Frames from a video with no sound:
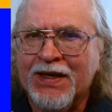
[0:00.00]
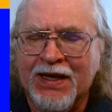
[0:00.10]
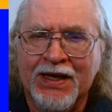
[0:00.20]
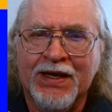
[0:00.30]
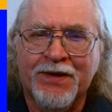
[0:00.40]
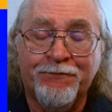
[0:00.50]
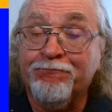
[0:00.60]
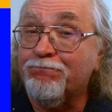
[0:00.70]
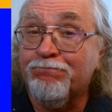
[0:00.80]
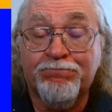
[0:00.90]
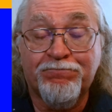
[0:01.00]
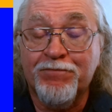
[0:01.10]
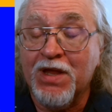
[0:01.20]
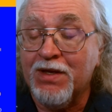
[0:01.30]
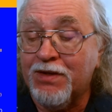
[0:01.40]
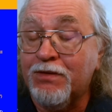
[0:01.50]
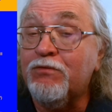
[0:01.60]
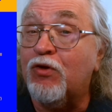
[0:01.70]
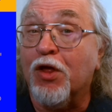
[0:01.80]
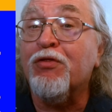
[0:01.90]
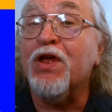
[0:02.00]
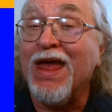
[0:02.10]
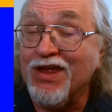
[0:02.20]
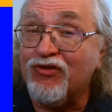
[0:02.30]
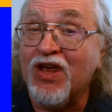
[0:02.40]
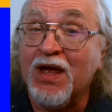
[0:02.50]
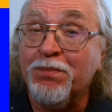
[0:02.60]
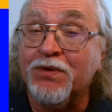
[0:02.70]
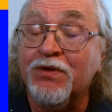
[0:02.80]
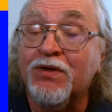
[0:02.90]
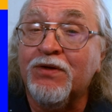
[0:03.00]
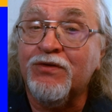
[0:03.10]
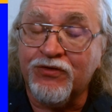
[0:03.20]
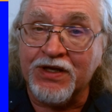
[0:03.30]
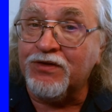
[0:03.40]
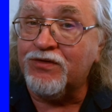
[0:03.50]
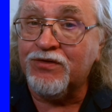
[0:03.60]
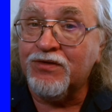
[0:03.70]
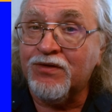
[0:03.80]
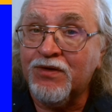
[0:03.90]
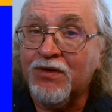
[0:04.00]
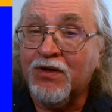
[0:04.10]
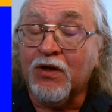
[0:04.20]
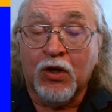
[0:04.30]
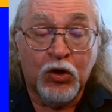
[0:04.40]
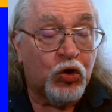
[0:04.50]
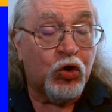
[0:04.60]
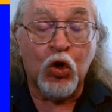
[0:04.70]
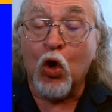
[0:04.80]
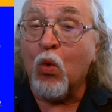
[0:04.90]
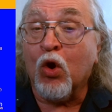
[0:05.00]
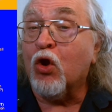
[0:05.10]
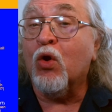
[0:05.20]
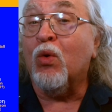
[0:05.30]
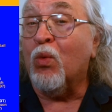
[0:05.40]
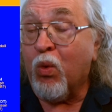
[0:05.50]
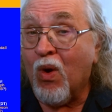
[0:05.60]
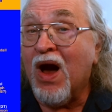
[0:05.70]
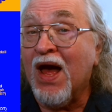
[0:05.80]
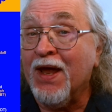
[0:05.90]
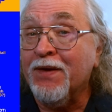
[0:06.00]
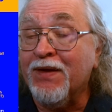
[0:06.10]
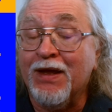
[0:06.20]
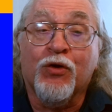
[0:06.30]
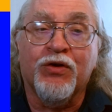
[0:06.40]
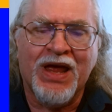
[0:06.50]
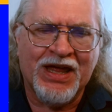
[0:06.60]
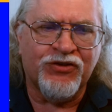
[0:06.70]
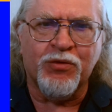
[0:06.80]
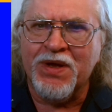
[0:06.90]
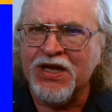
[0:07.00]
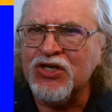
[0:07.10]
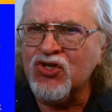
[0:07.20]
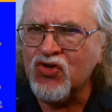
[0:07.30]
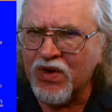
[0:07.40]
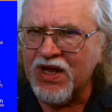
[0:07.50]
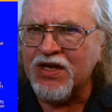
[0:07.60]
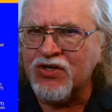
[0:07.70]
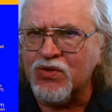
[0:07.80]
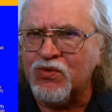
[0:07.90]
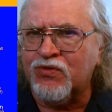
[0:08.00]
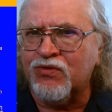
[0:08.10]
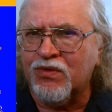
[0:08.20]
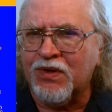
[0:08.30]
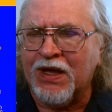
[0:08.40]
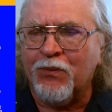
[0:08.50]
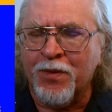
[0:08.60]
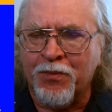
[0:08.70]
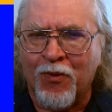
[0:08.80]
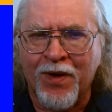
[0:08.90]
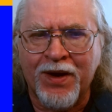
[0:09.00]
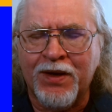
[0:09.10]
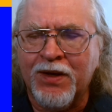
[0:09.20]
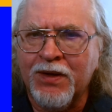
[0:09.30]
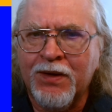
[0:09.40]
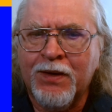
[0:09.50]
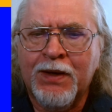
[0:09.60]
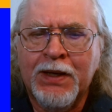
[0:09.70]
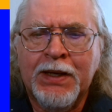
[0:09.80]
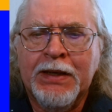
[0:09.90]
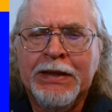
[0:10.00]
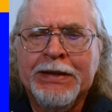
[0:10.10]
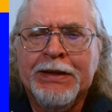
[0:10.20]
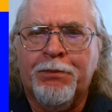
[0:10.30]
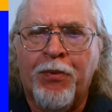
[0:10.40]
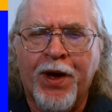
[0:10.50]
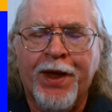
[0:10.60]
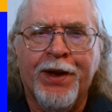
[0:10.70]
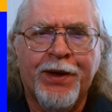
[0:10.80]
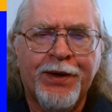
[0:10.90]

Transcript: and nothing has happened since. No word on why. He had some injury issues at one point, but